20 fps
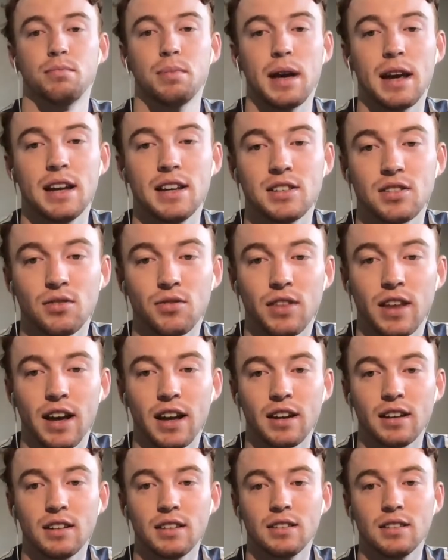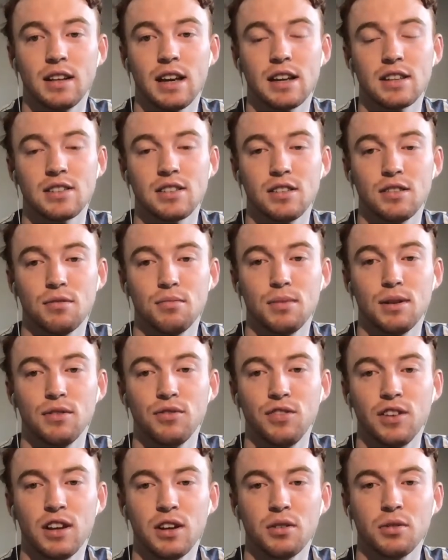piece of that Essendon
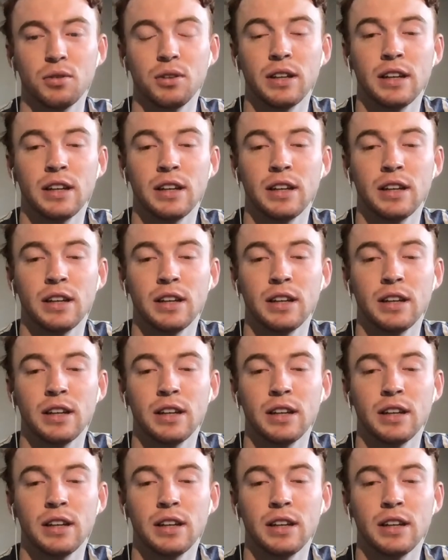midfield.